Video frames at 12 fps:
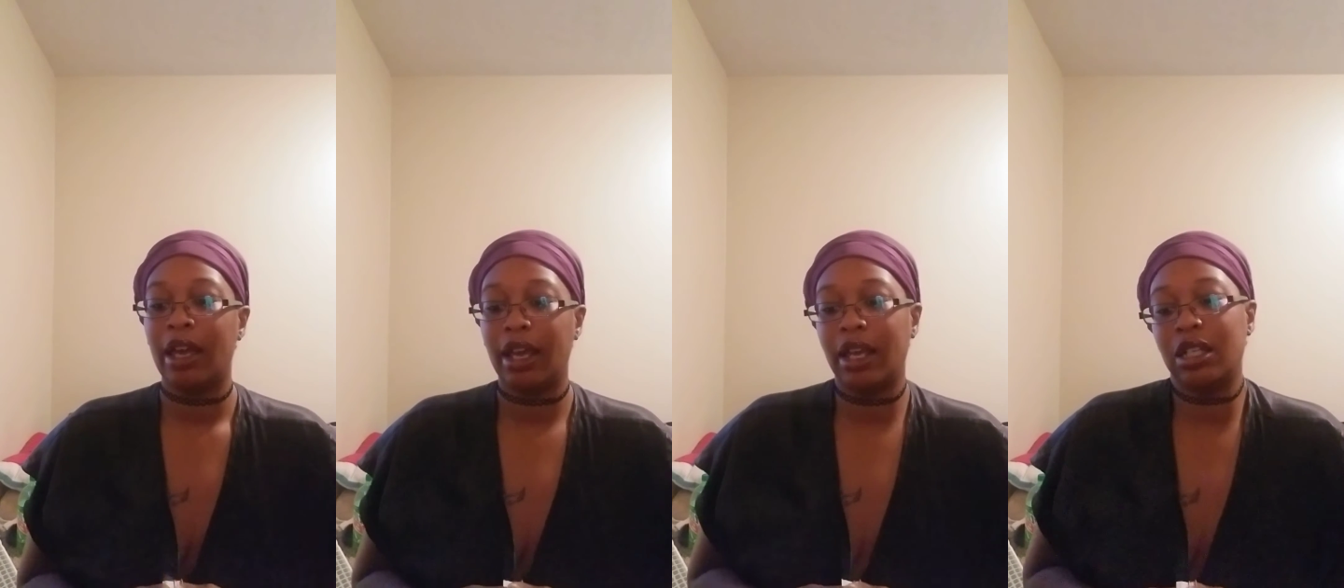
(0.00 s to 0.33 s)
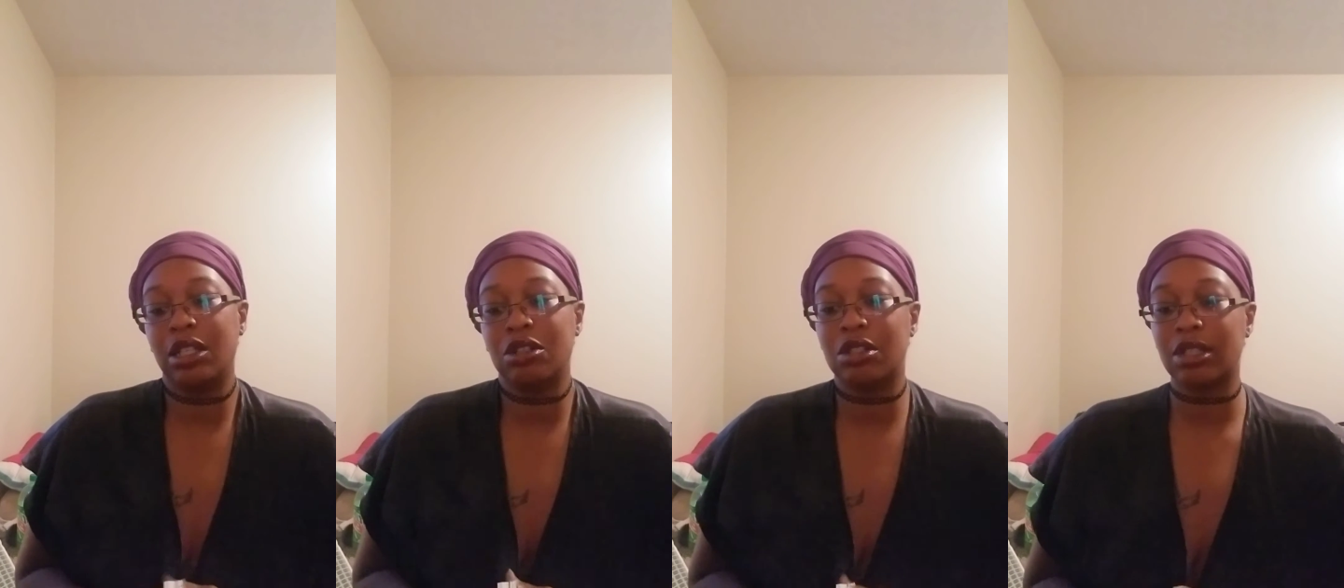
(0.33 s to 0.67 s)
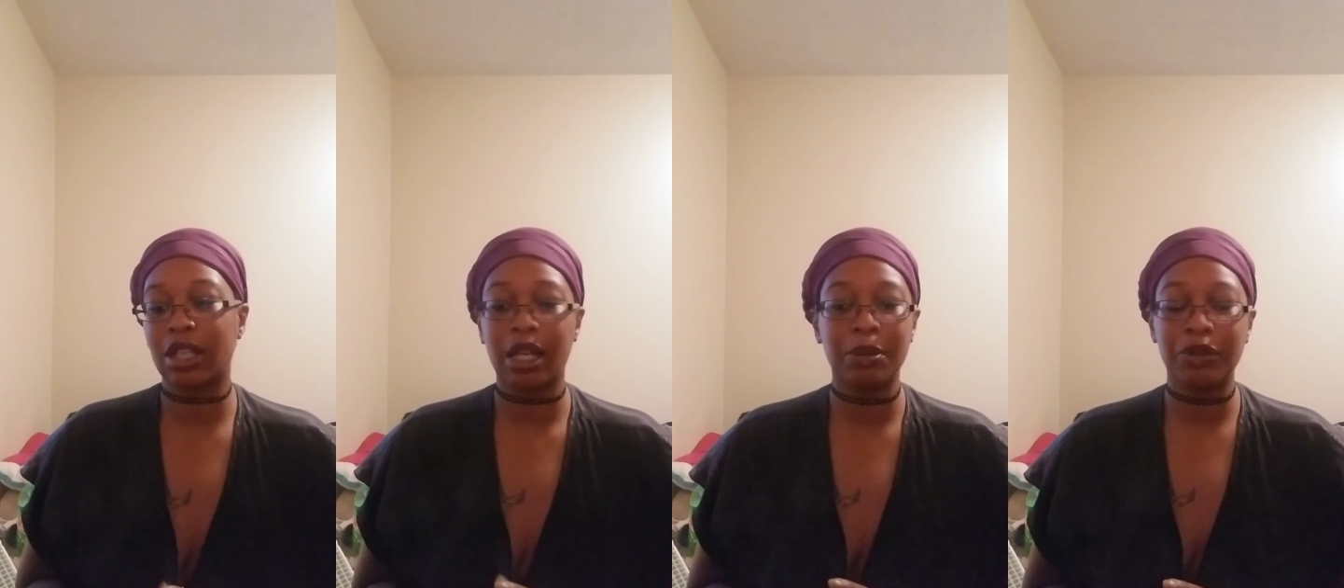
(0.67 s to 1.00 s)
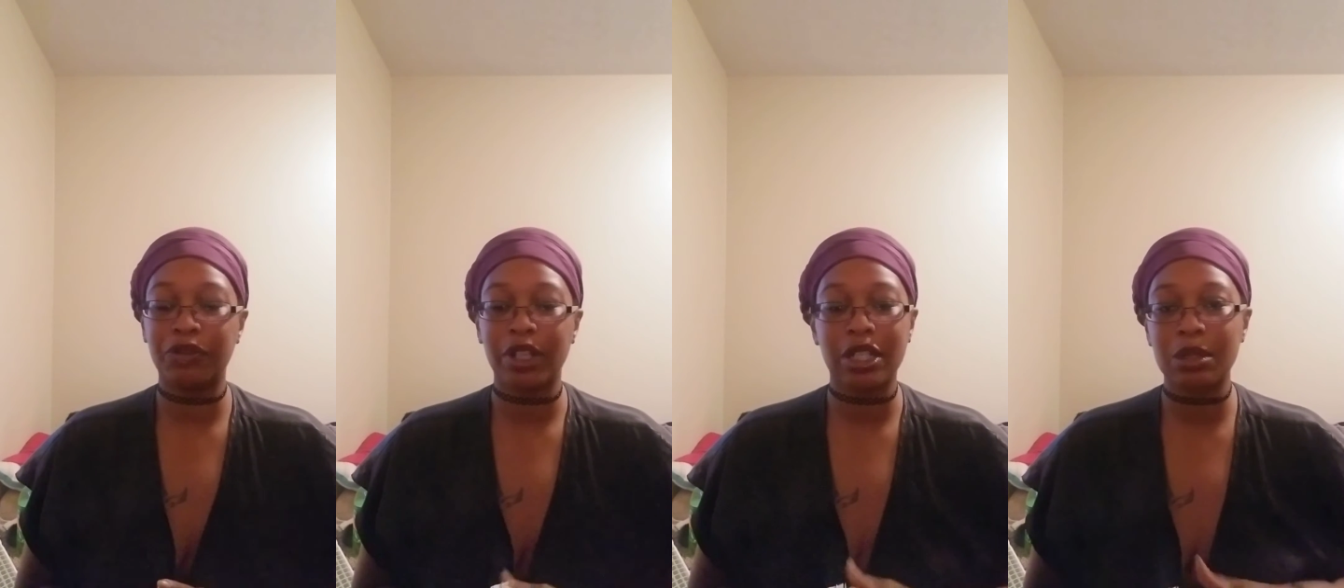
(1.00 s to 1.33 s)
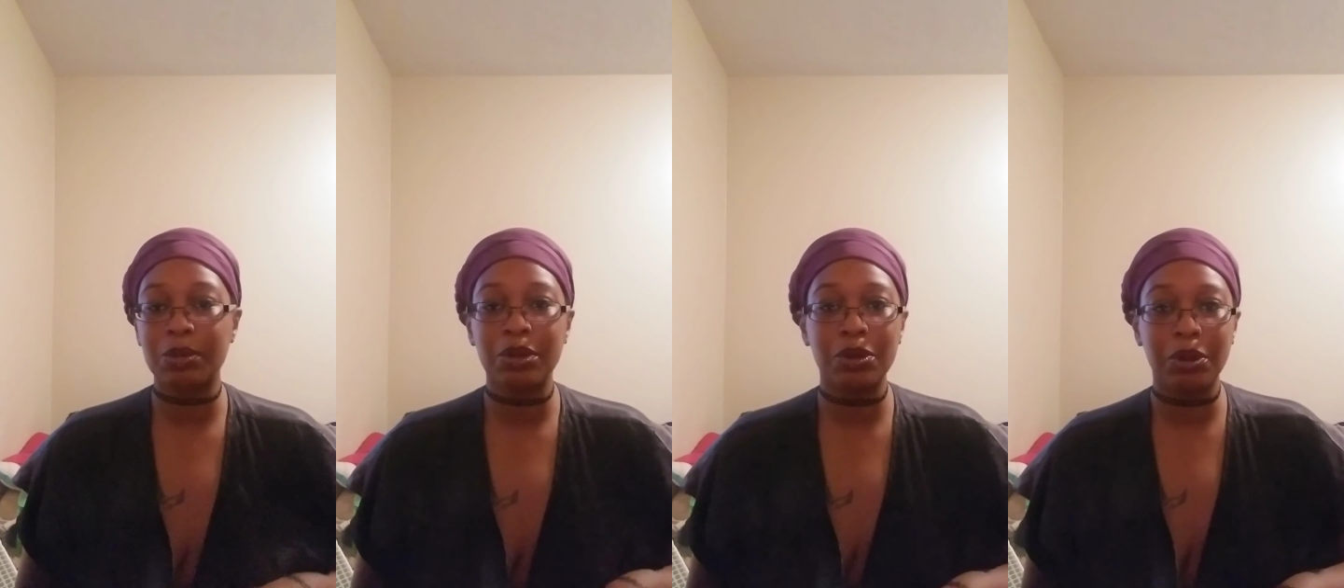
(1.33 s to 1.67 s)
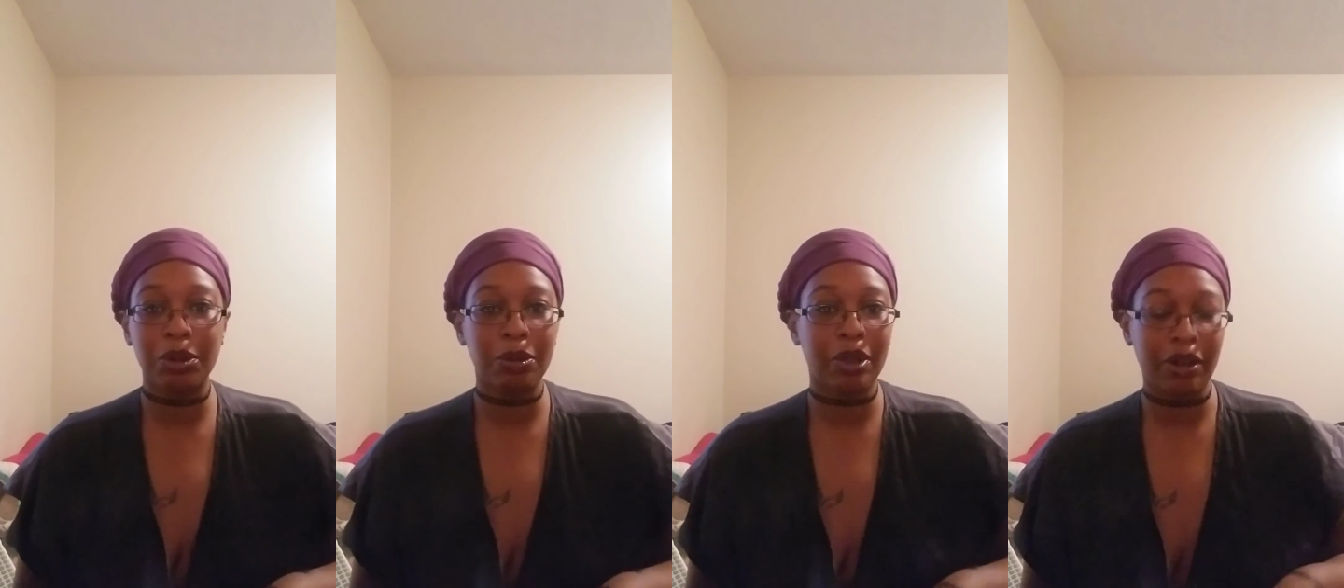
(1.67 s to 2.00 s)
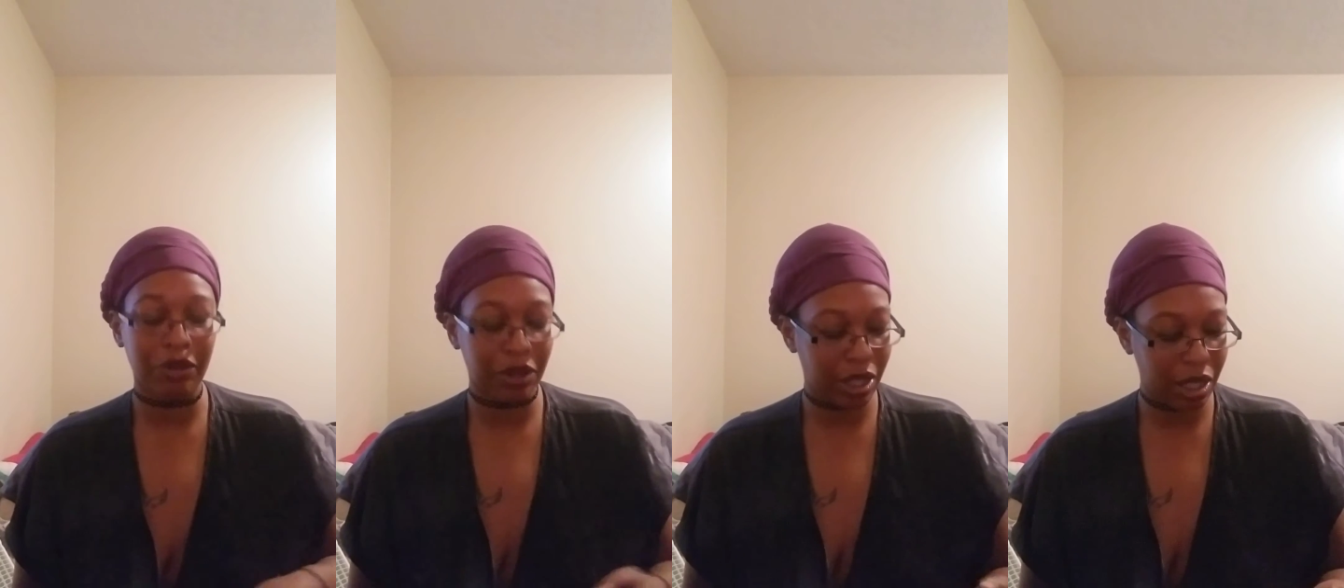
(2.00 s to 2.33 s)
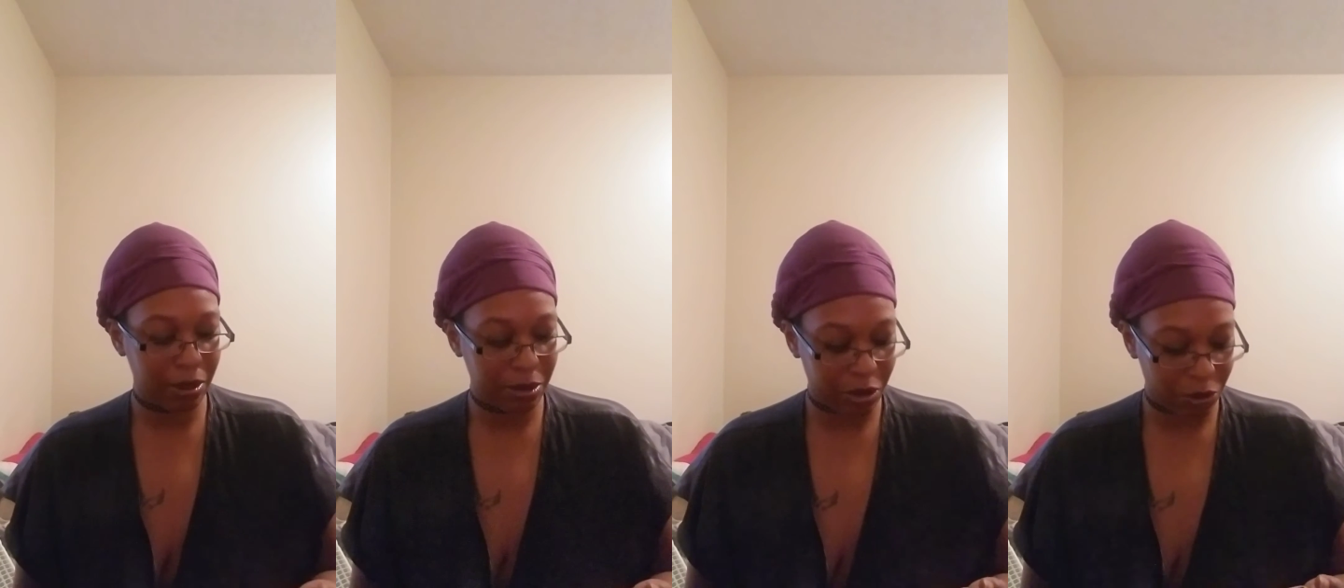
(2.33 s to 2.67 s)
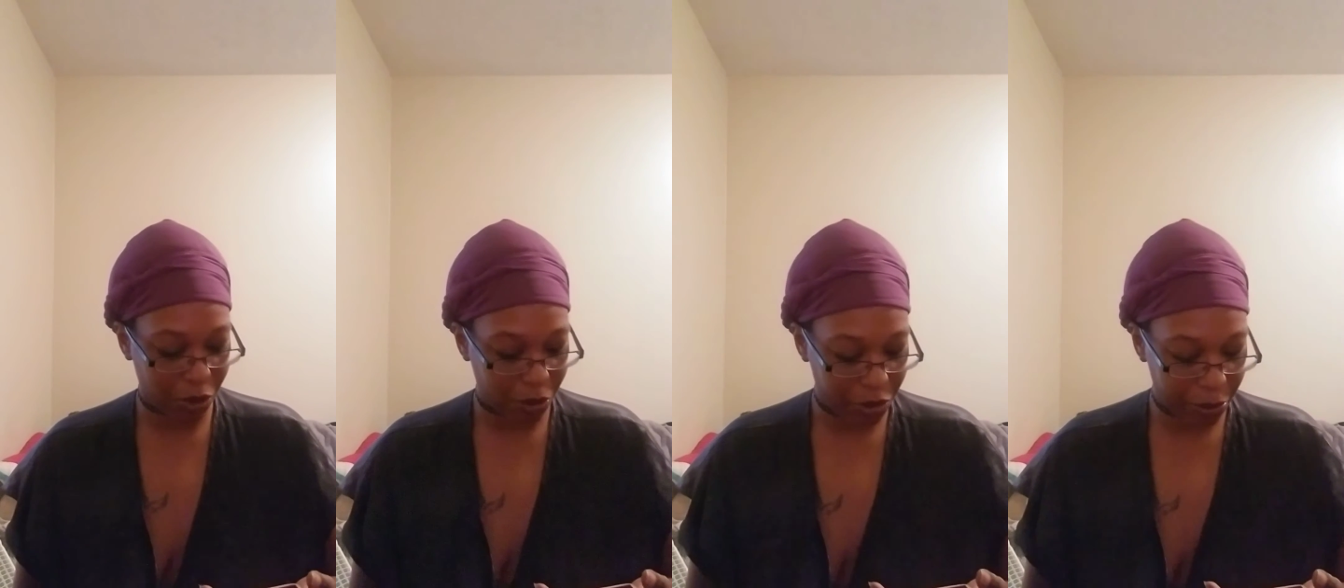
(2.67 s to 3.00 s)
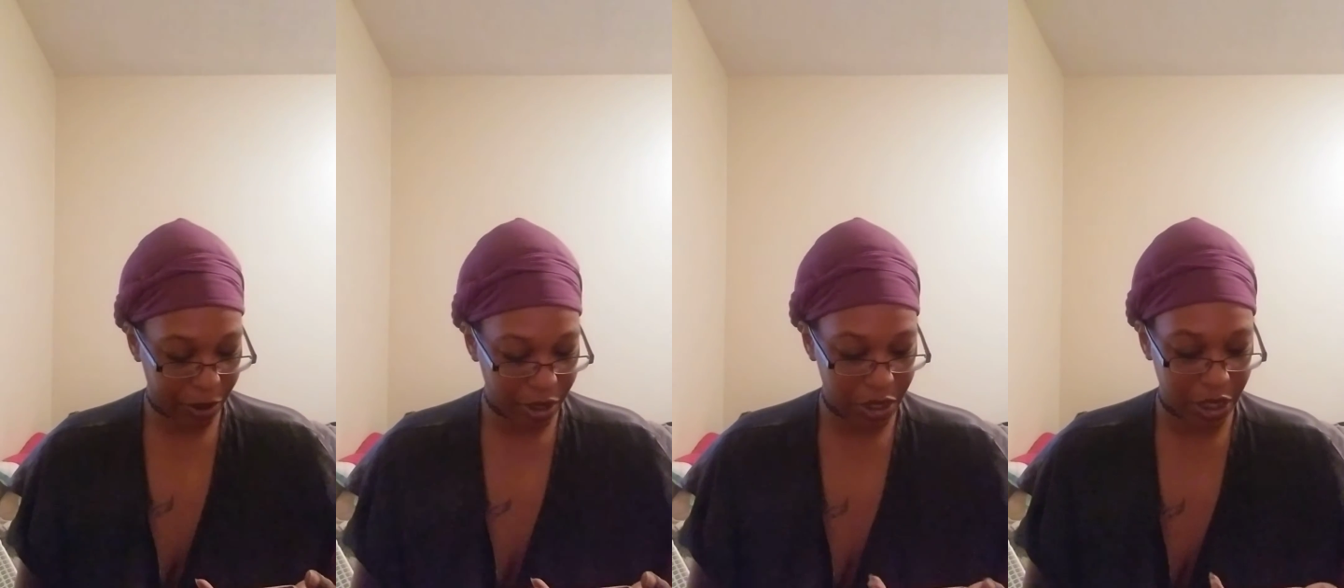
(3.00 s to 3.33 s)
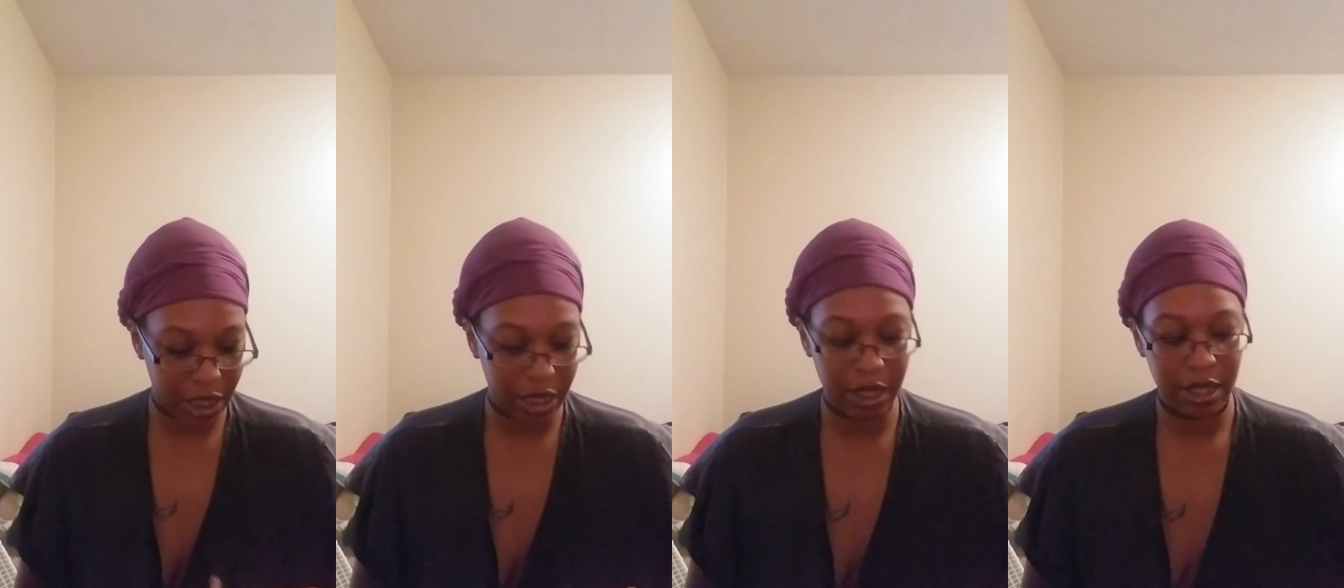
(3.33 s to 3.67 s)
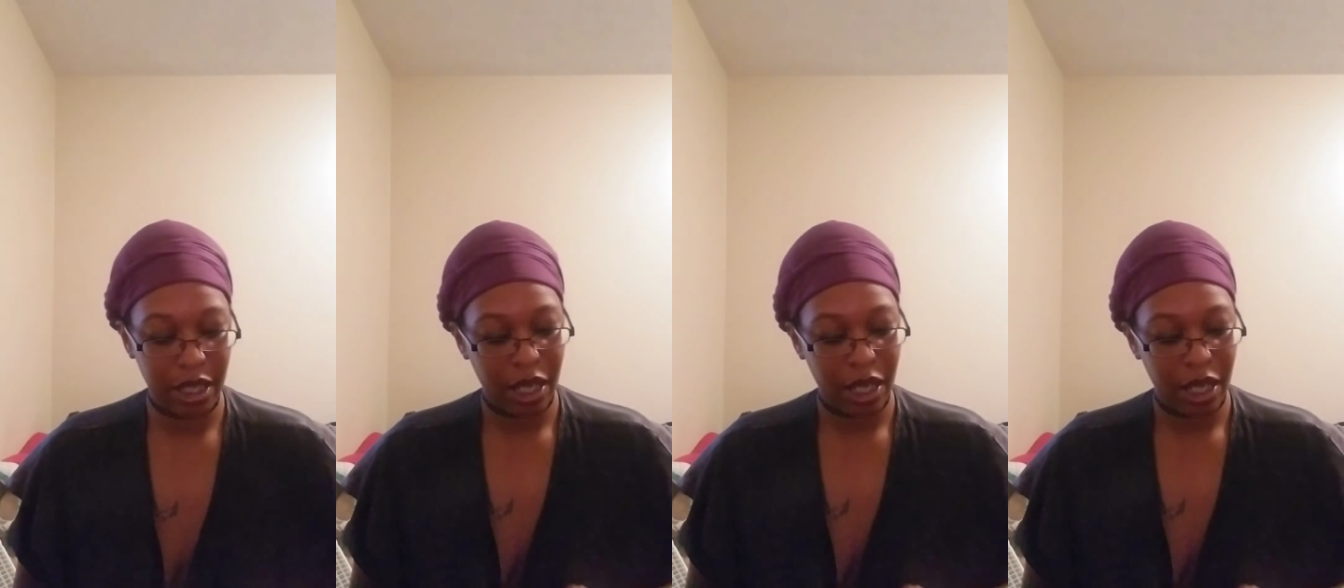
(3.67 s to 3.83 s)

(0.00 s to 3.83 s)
And you just got to be flexible with whatever comes and roll with the punches.